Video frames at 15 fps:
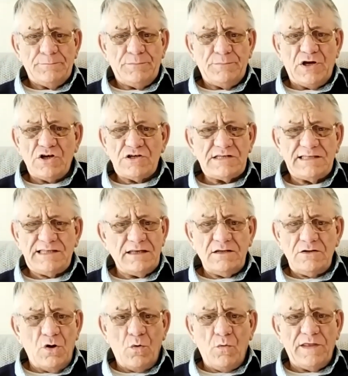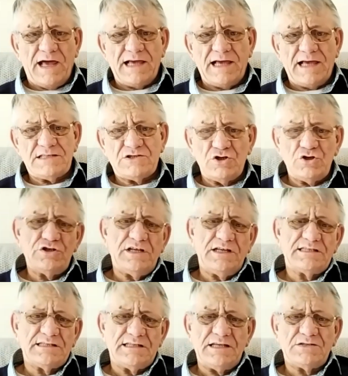Because I didn't know that I turned
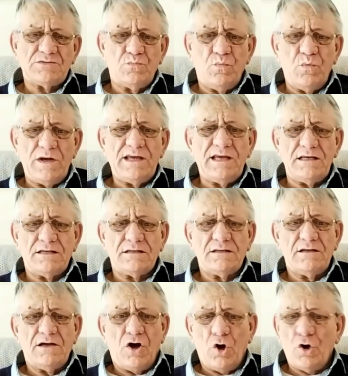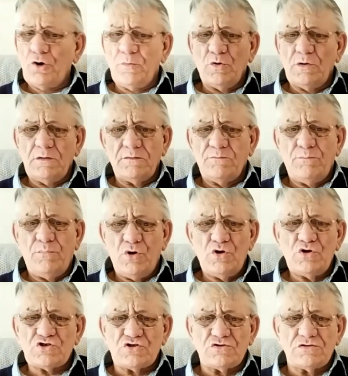into this wicked, horrible
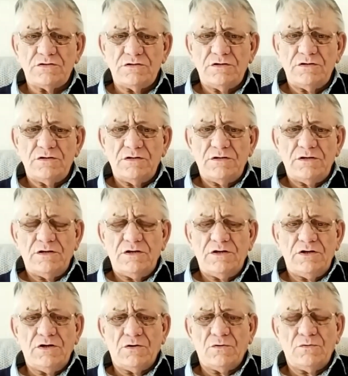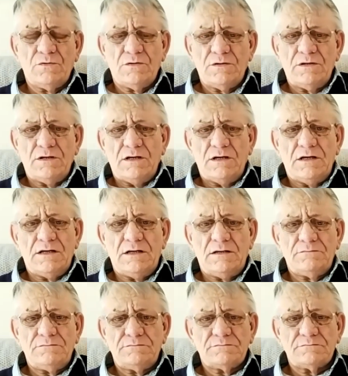person, you know.
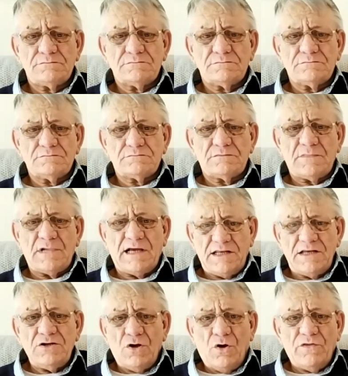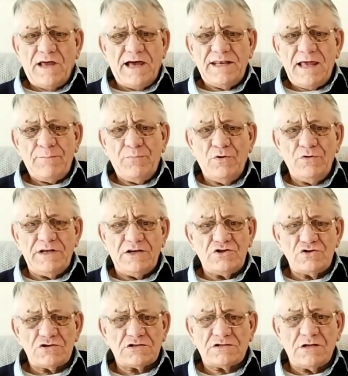Um, I didn't know that had happened. It
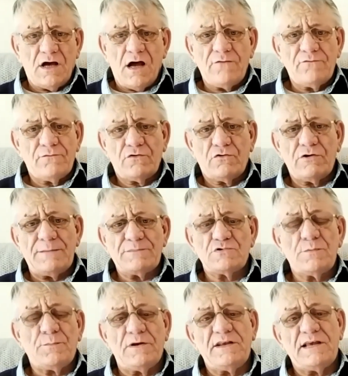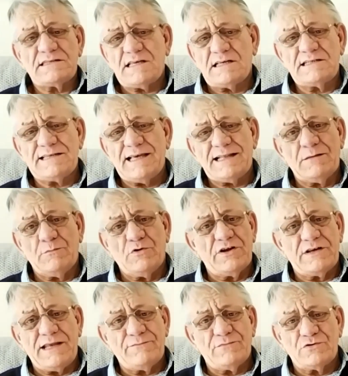just sort of crept up, and that's exactly what
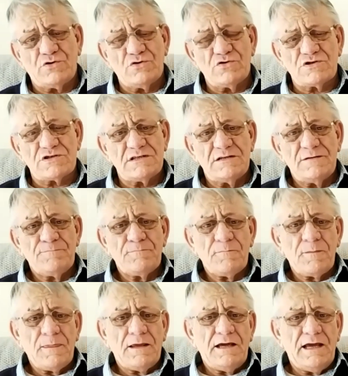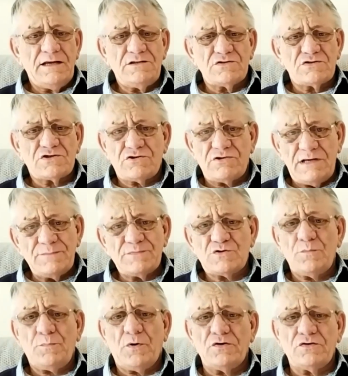the devil does. He just creeps
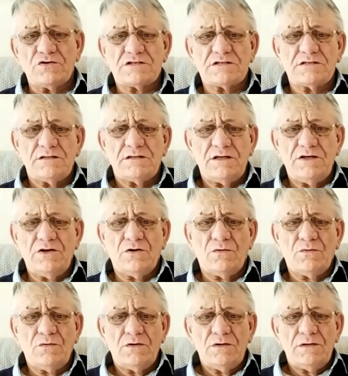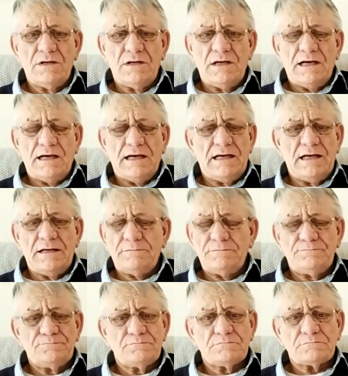up on us, you know. Um,